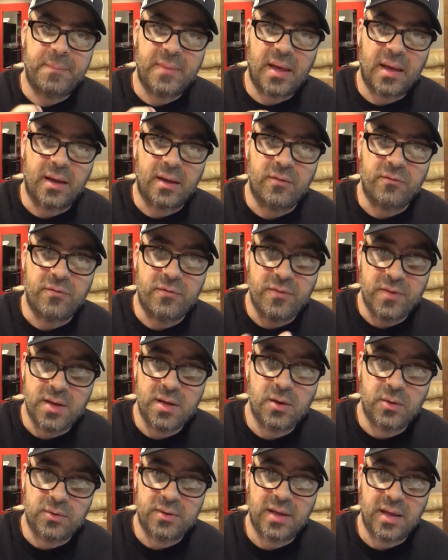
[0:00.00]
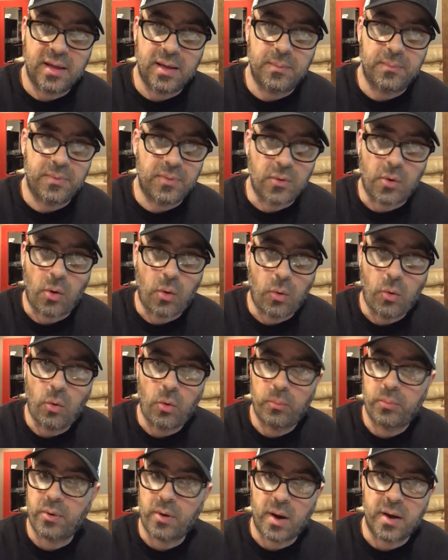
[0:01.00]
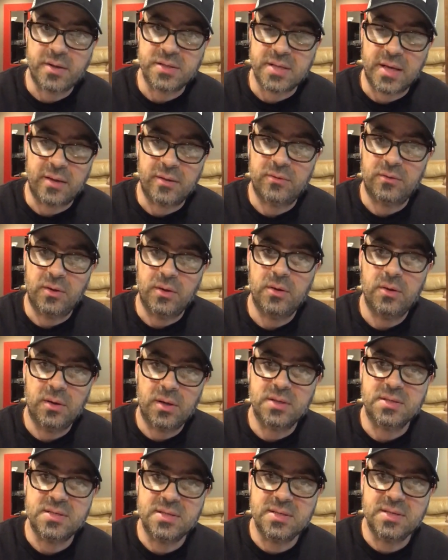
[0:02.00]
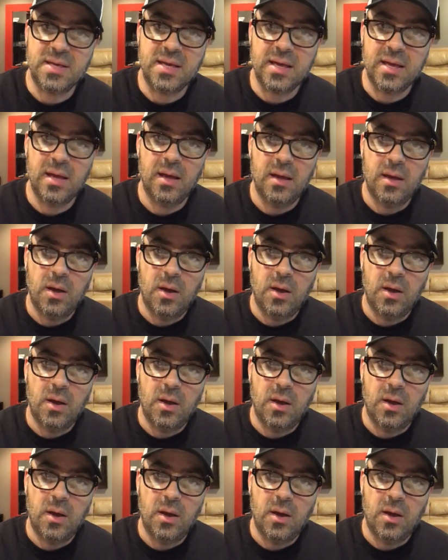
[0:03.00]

I could videotape the whole process, so you could see